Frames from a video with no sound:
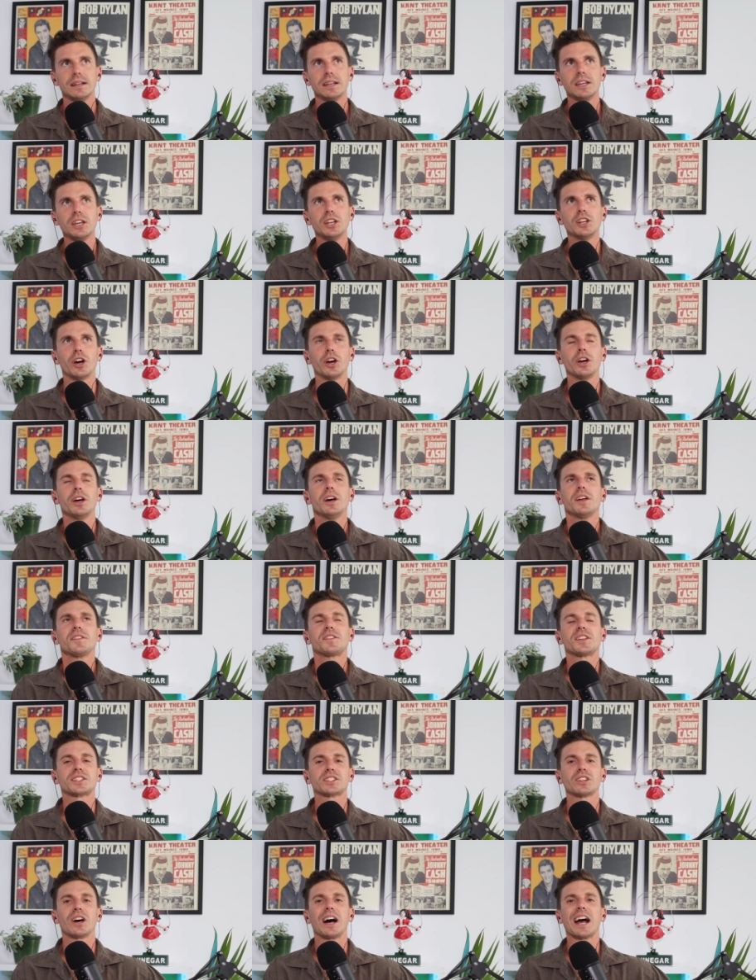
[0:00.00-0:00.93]
you know,
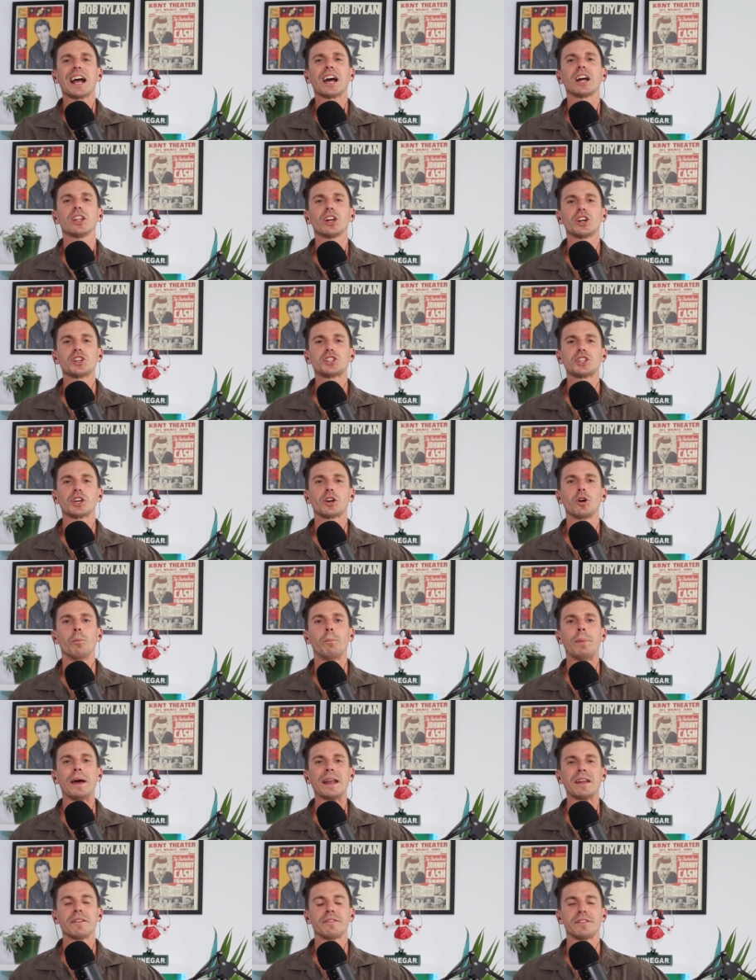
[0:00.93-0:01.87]
the psychological
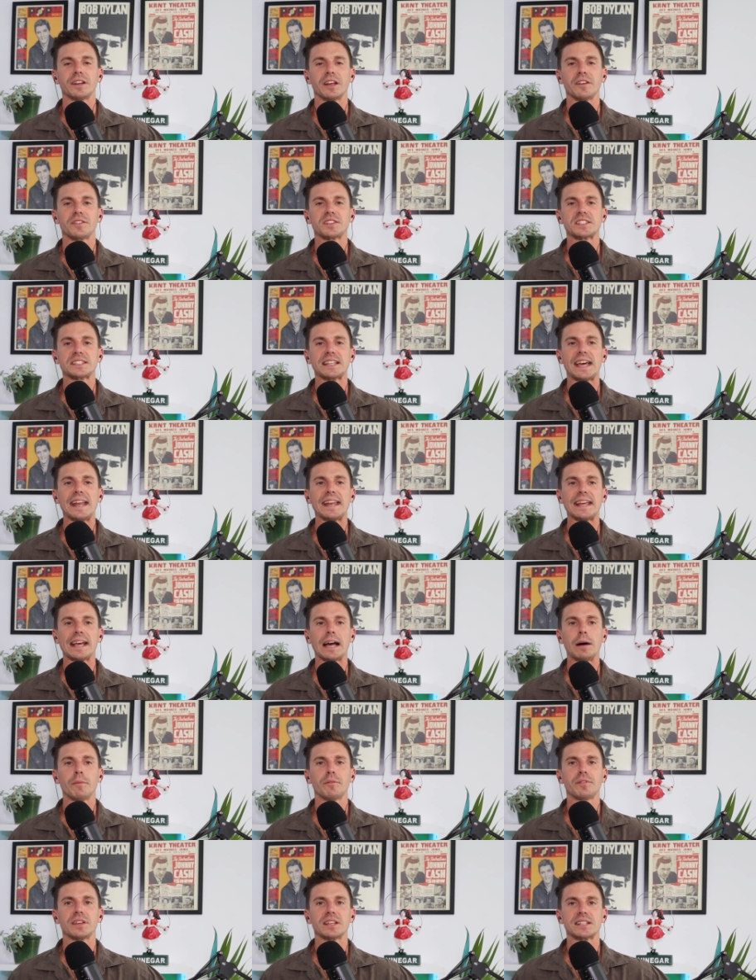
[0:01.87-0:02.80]
benefit of standing
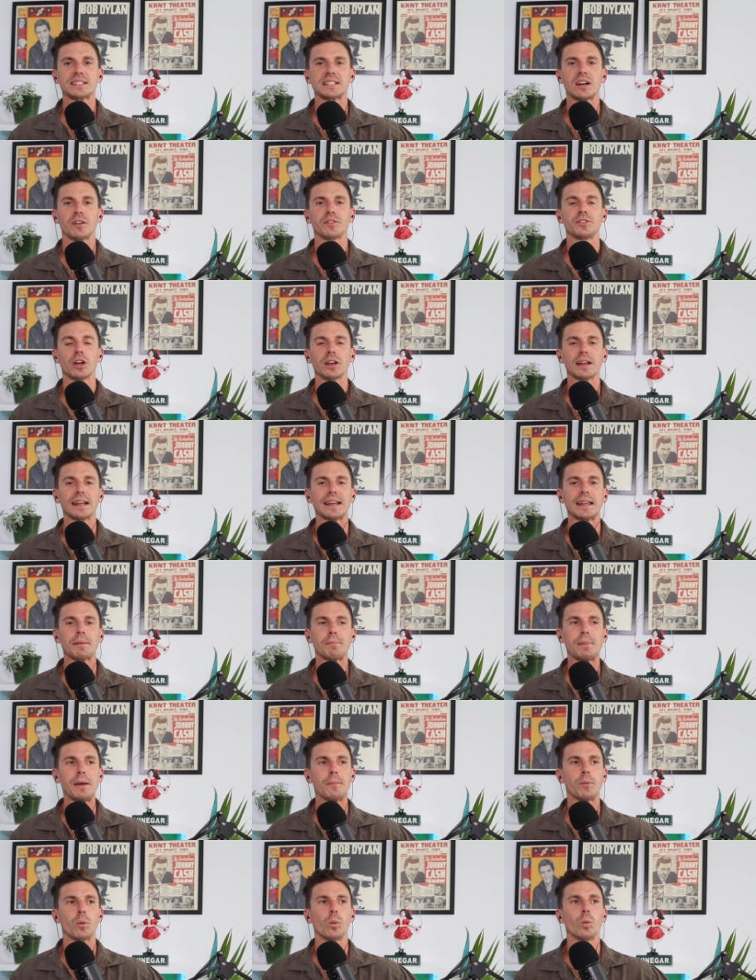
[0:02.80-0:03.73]
up for yourself, not letting
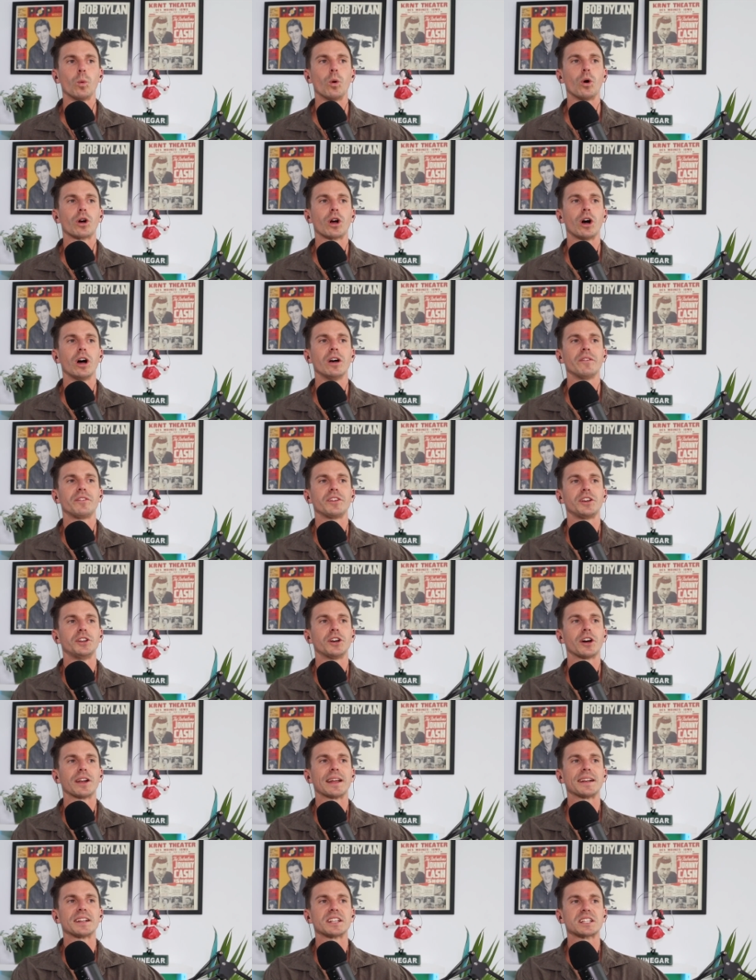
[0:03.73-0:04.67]
people walk over you,
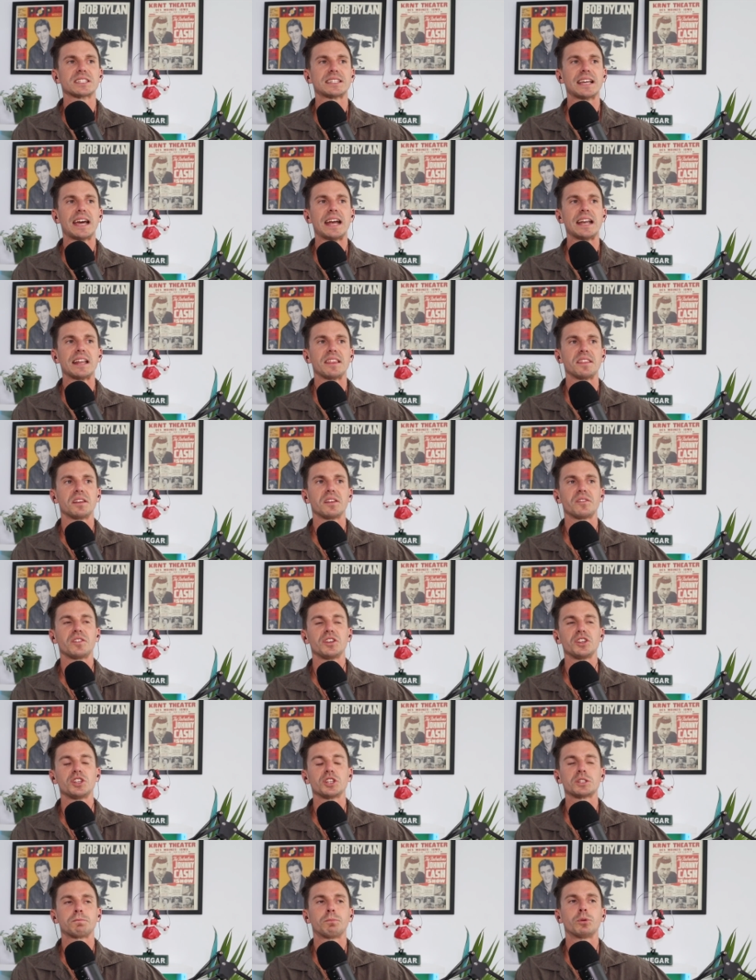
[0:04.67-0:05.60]
not understanding that if
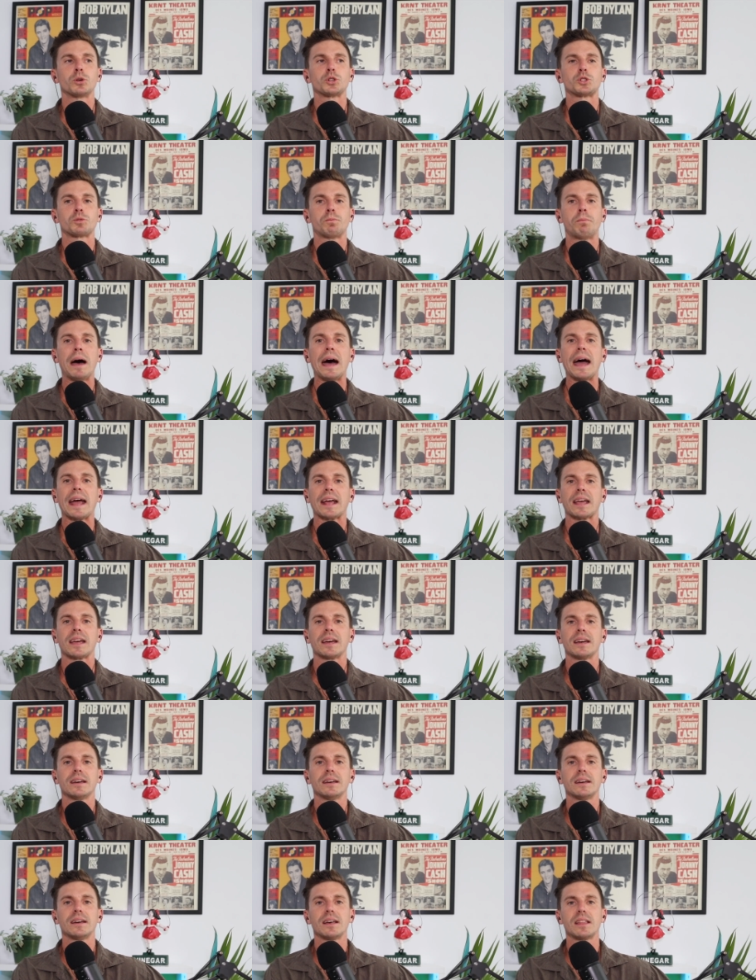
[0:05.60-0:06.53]
you just push
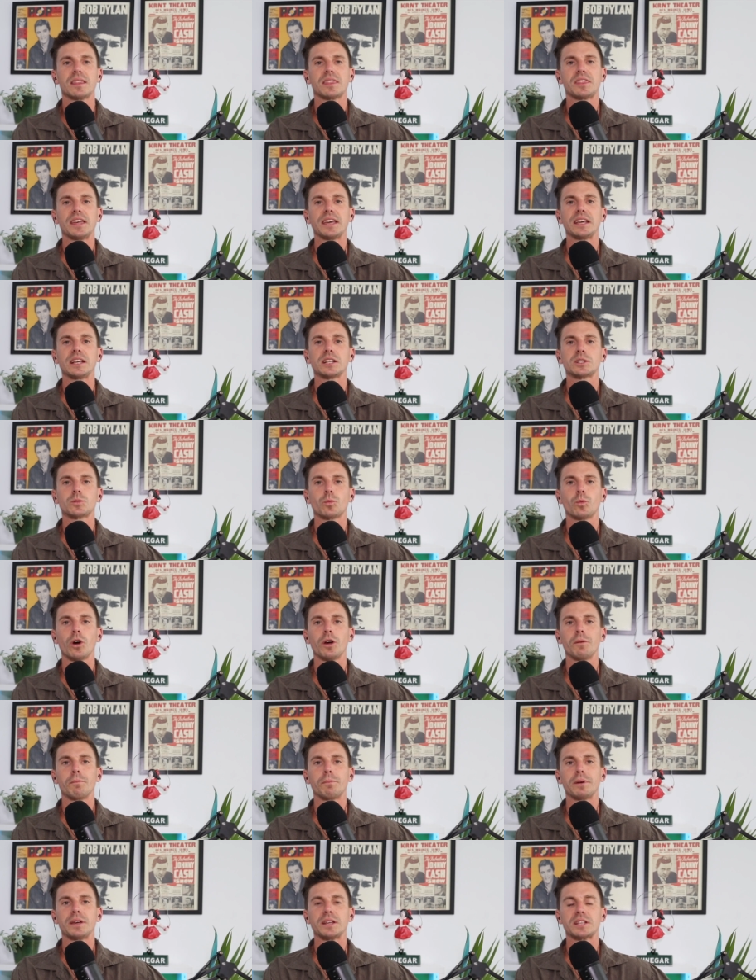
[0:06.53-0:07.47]
back, things
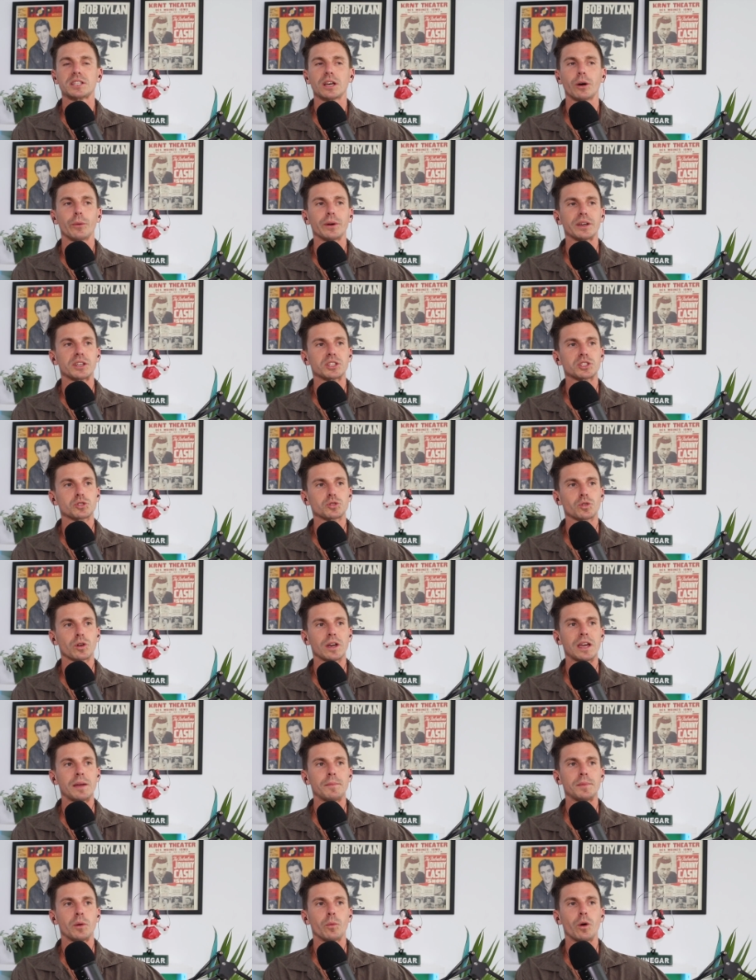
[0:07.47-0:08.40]
won't be so extreme.